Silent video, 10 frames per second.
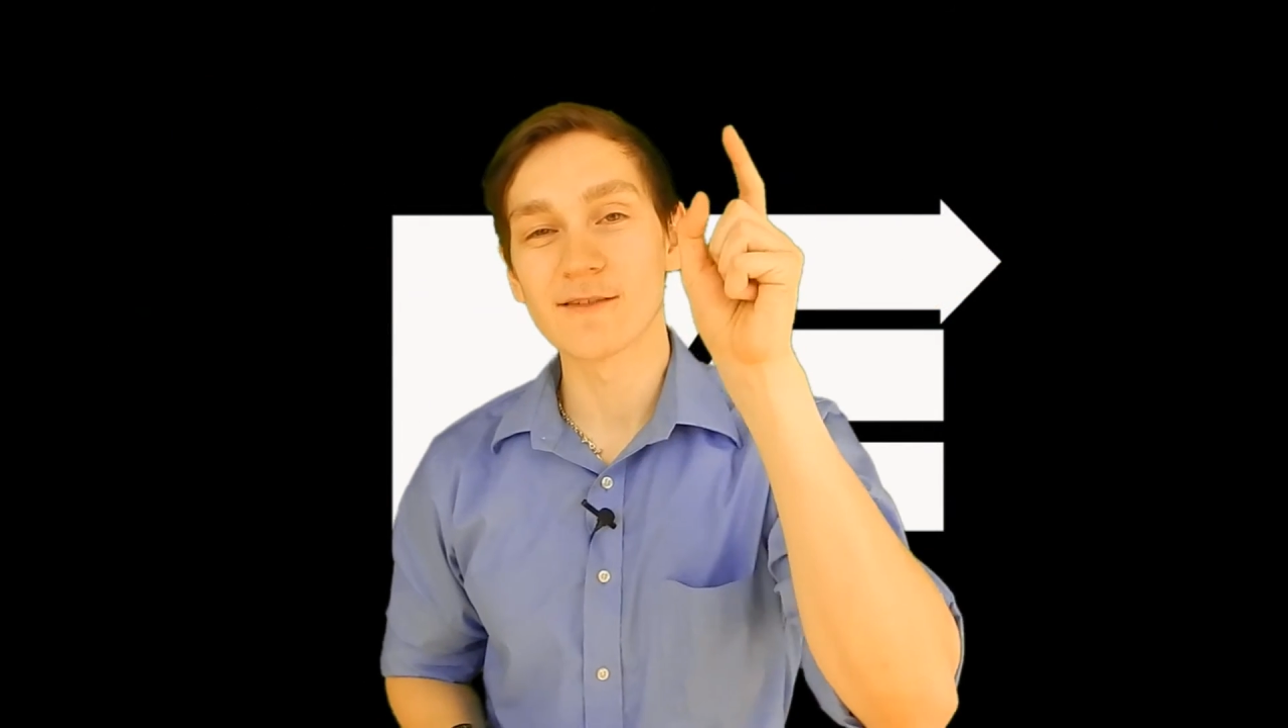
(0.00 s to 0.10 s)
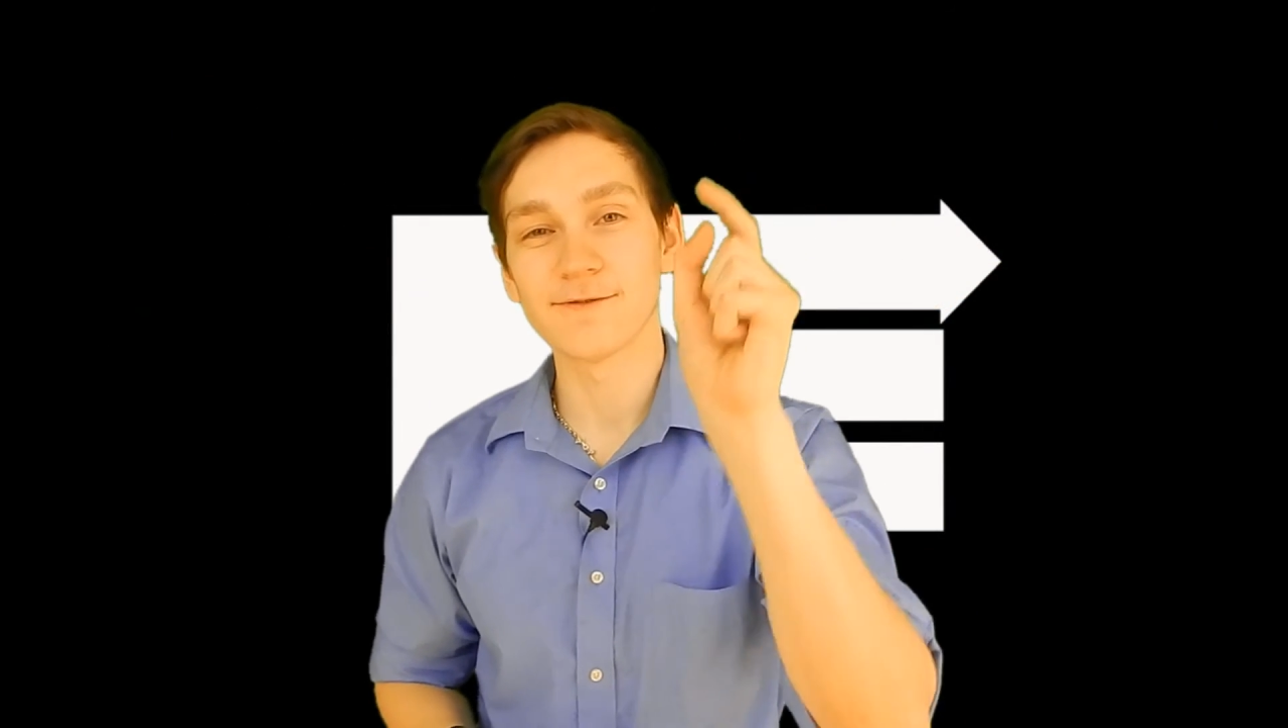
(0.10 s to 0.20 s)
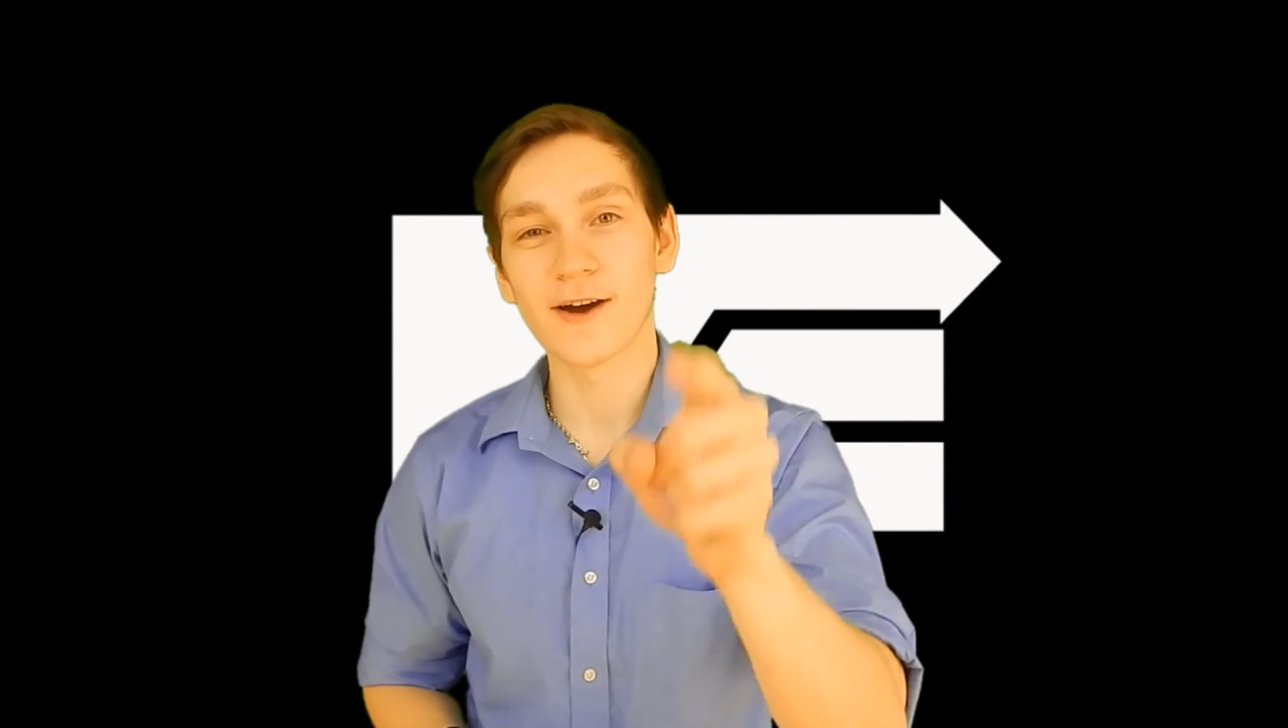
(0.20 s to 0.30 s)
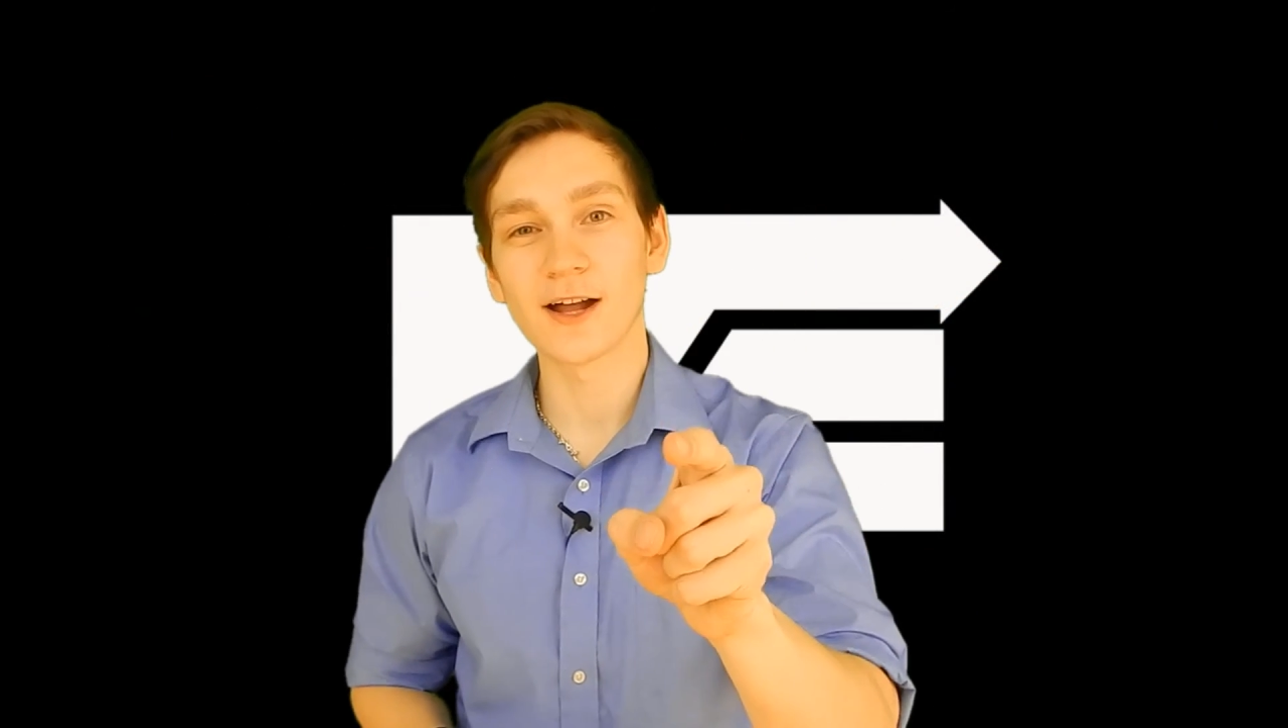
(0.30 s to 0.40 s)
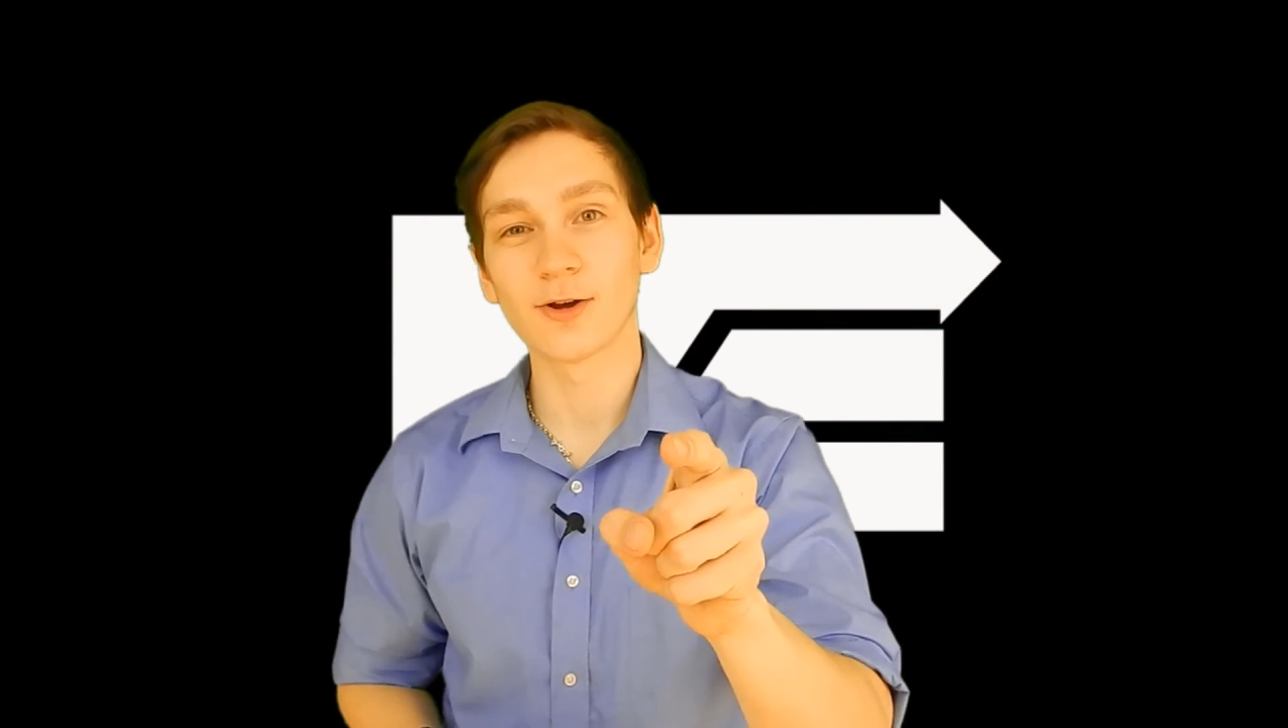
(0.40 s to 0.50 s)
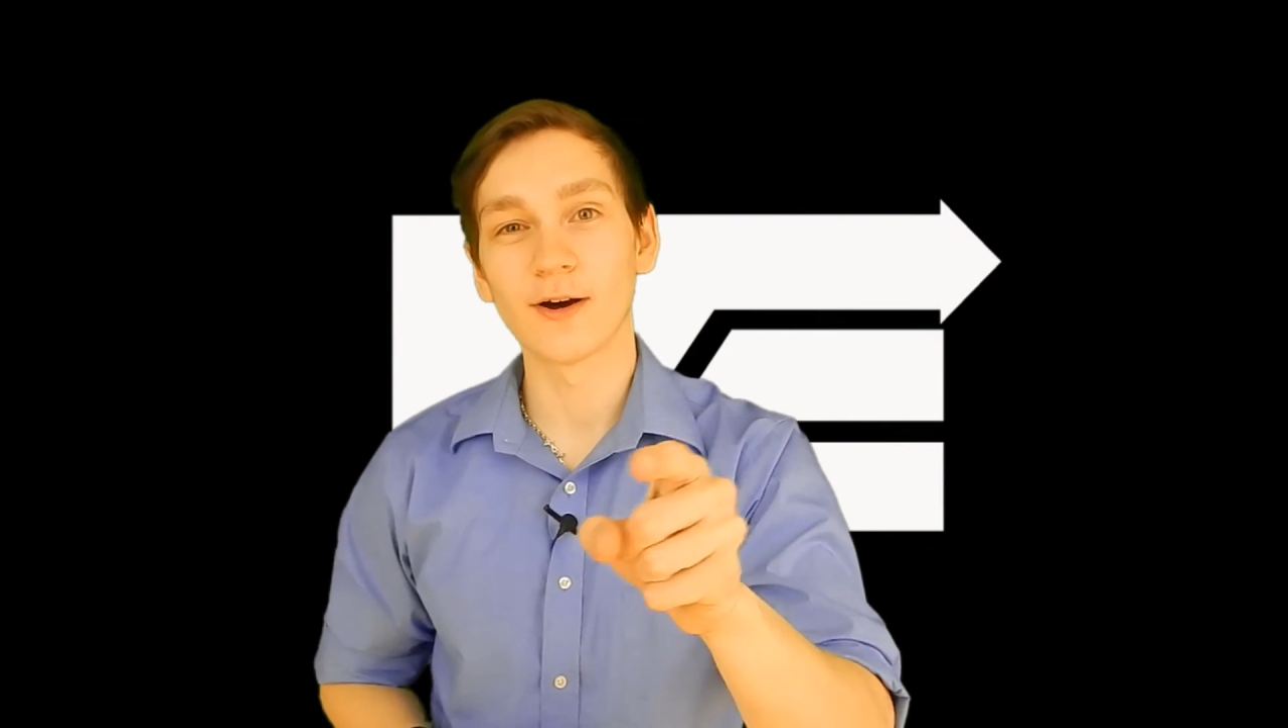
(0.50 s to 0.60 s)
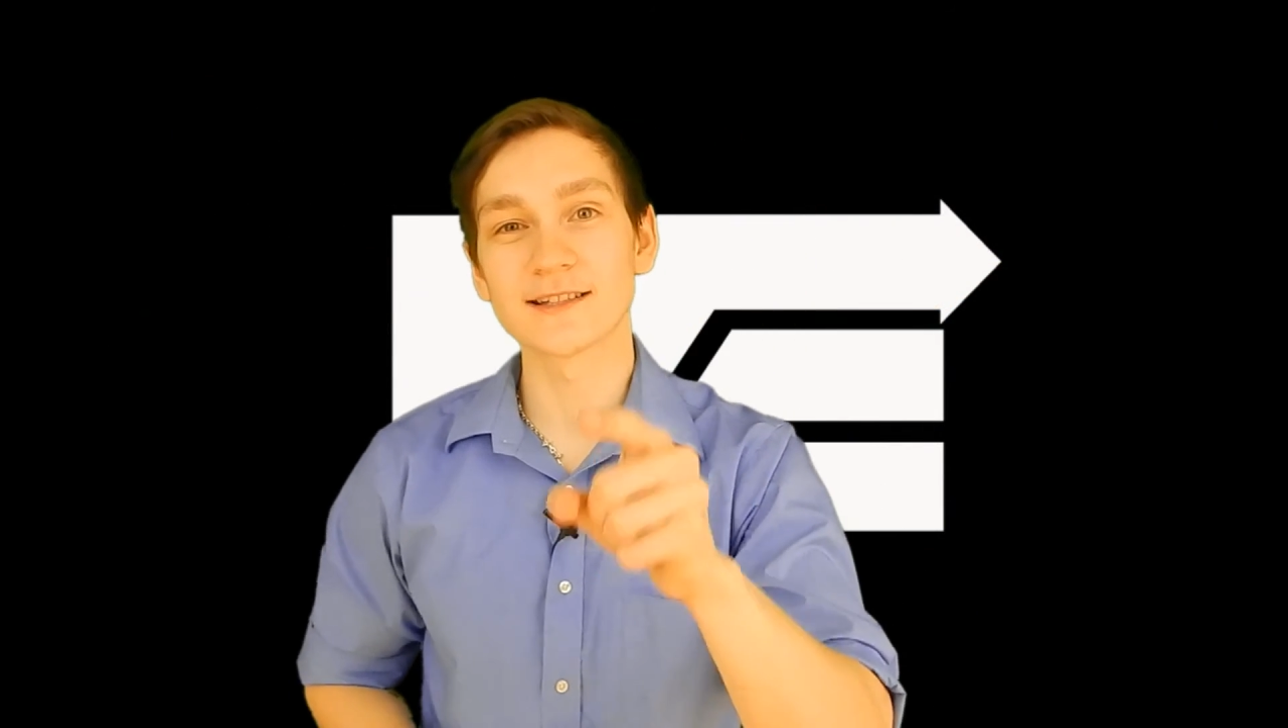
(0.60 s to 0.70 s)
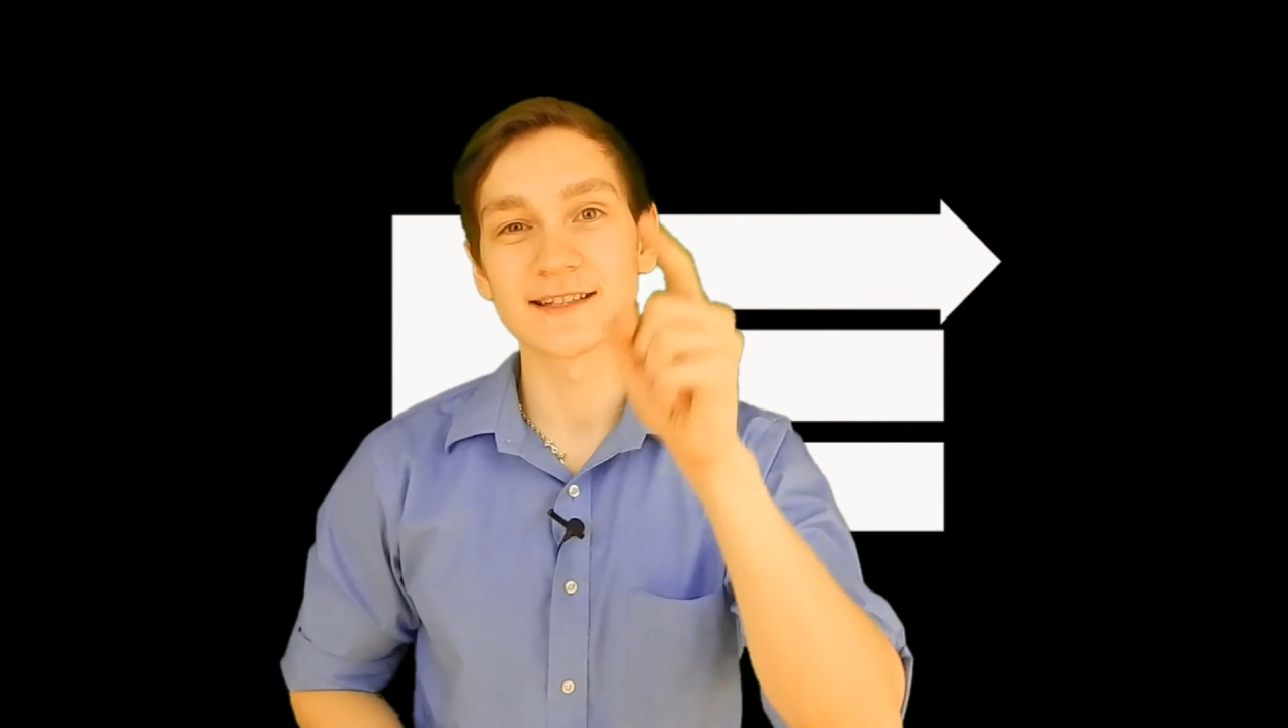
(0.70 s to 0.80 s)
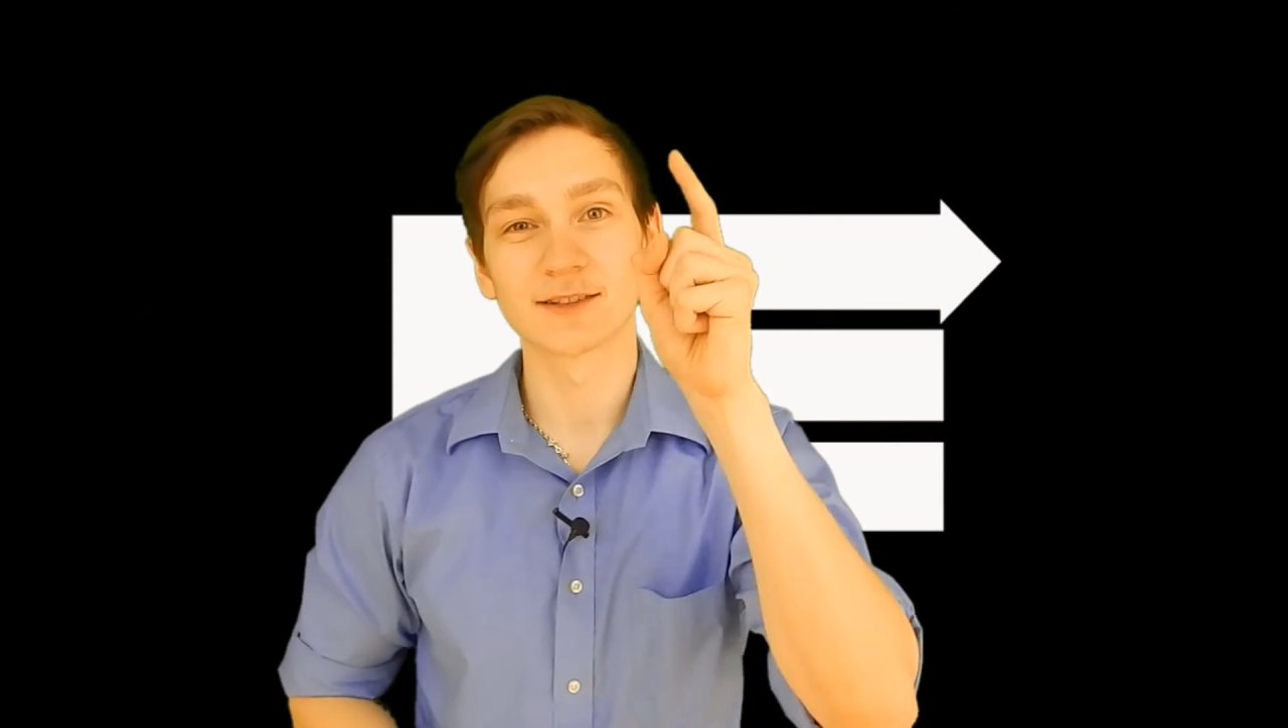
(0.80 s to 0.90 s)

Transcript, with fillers: and follow us